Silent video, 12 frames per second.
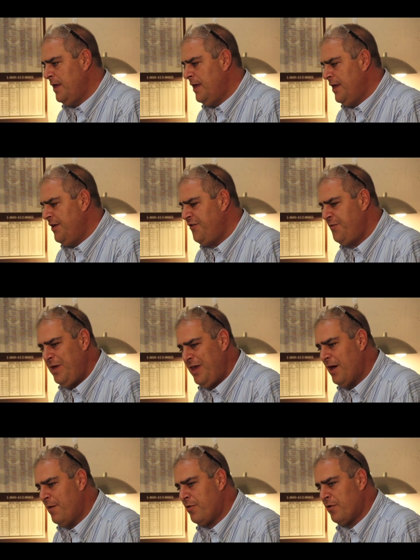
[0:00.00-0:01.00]
speed
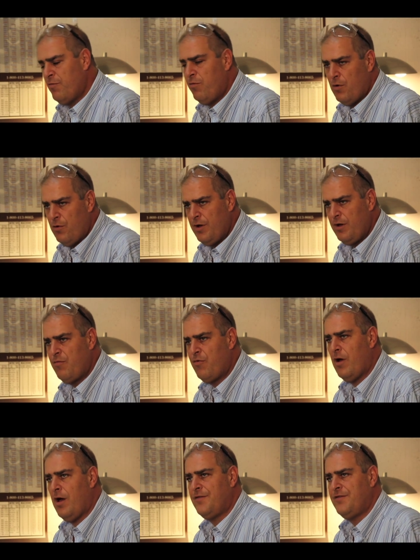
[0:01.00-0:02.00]
up our quoting
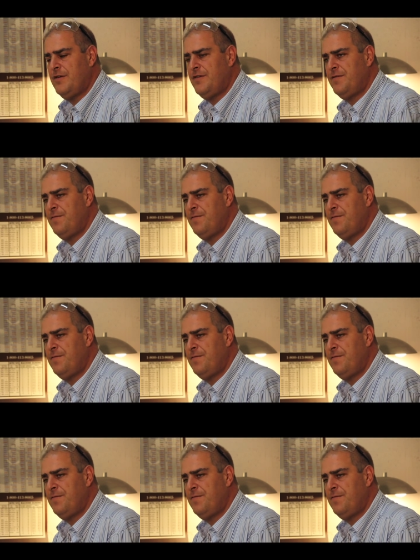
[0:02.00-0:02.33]
process,